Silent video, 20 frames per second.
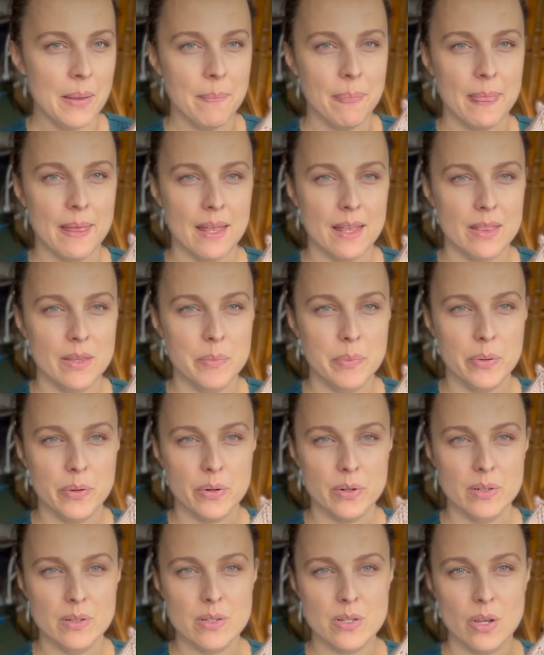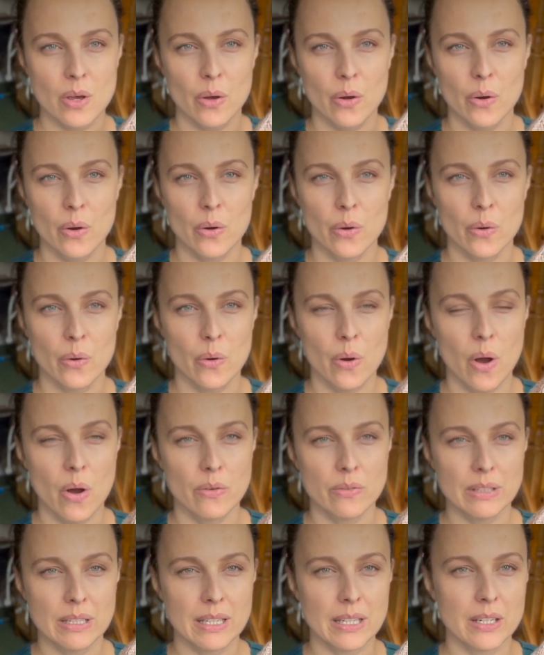the Purl Soho
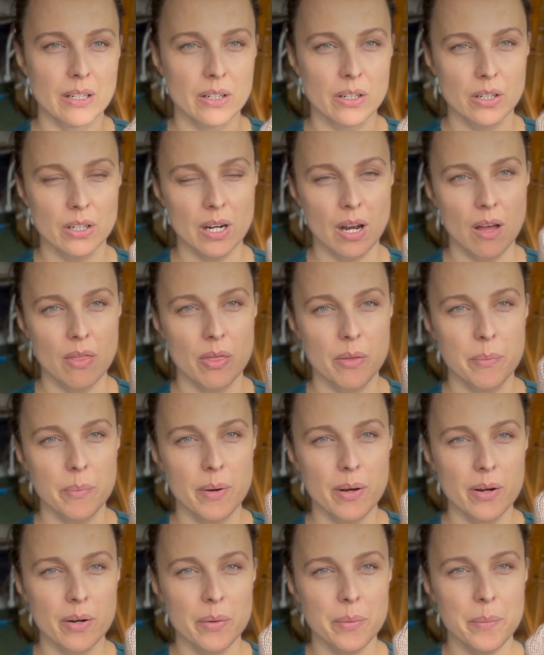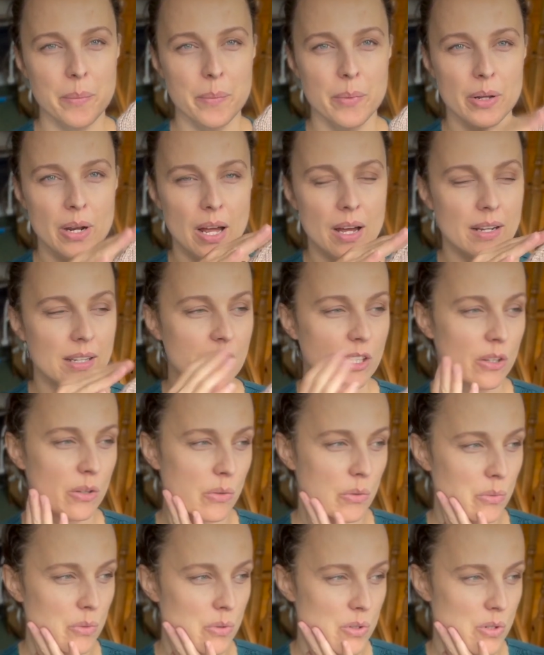over here on the bottom, but I
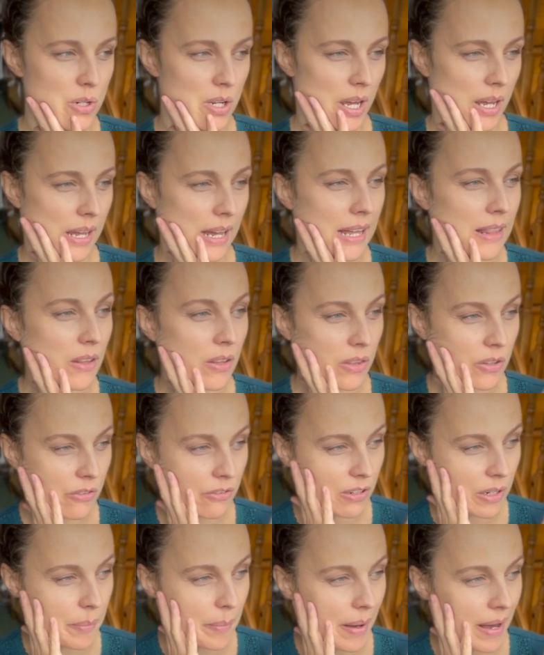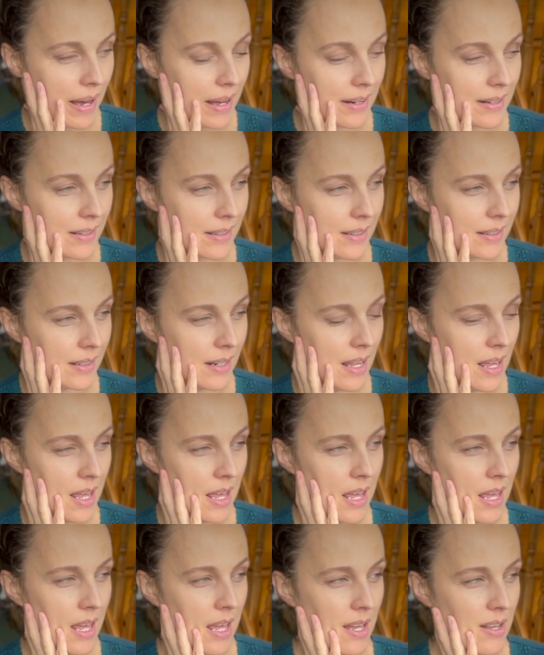used another free pattern,
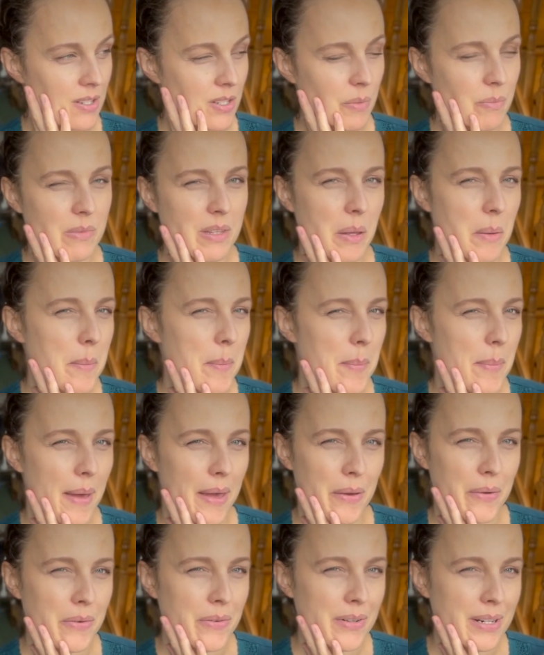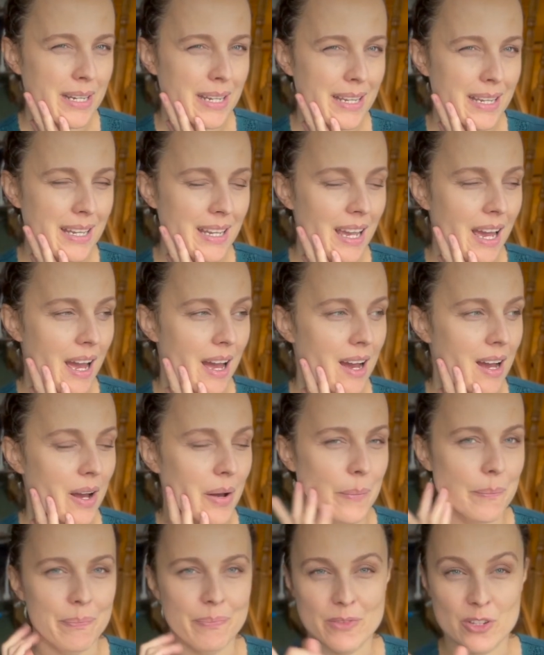something berry.
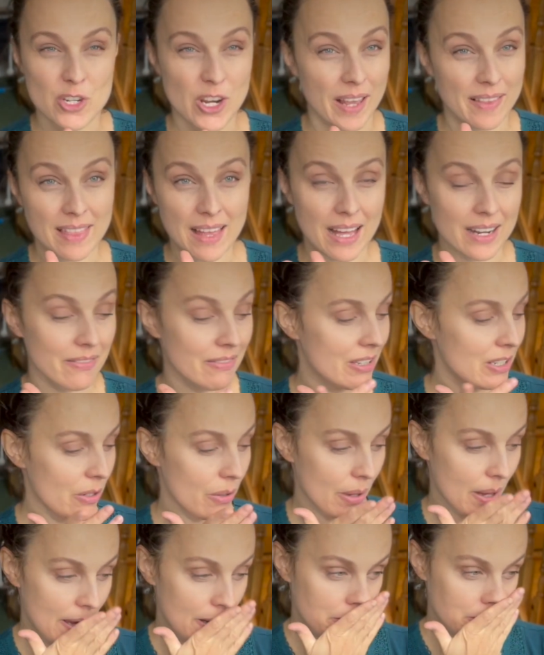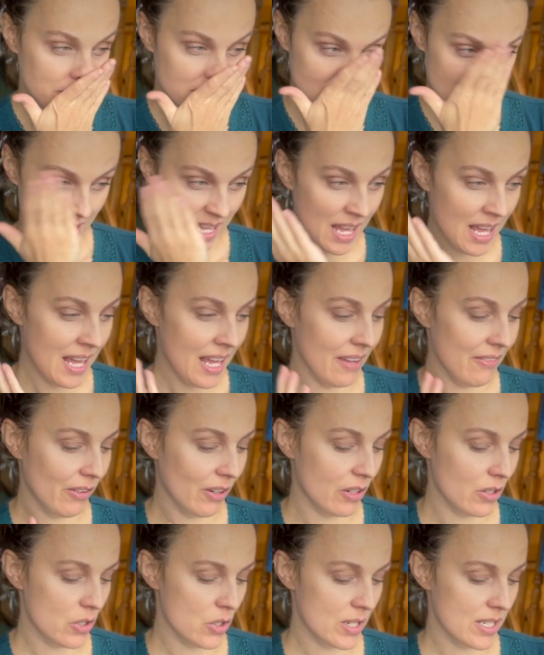Check that video out if you're
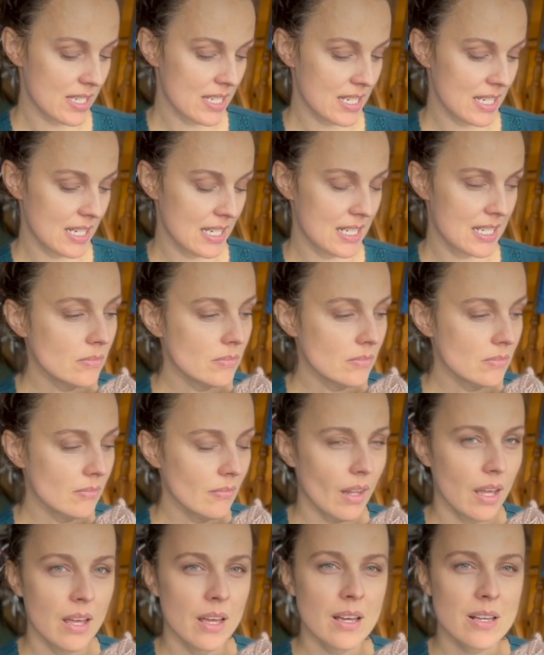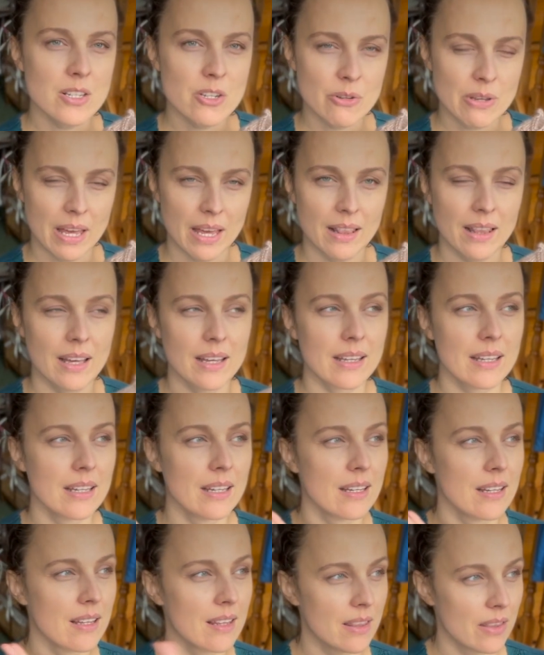interested. So yeah, like
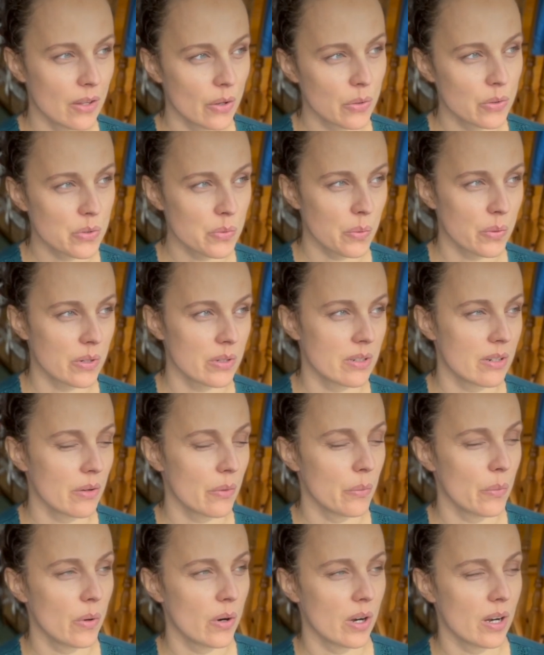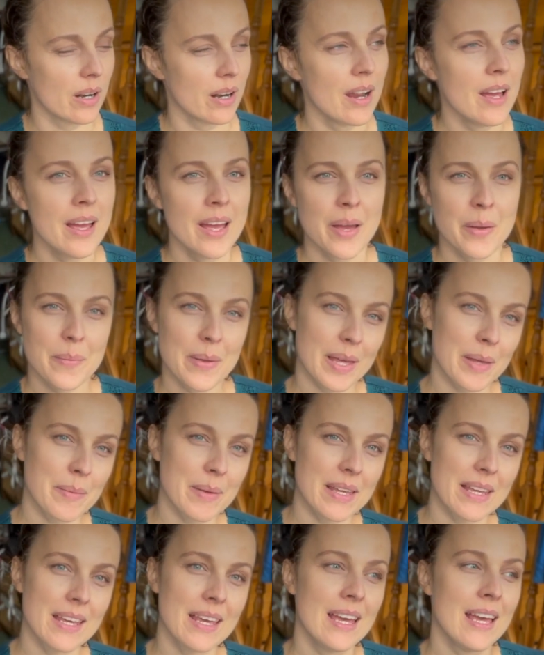those were
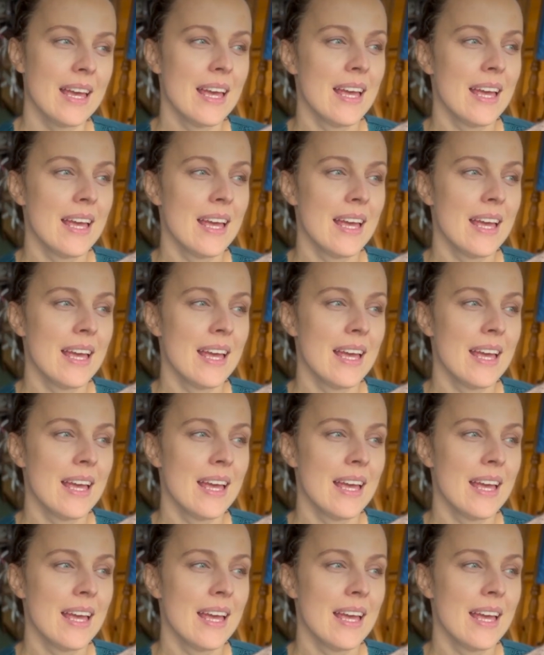baby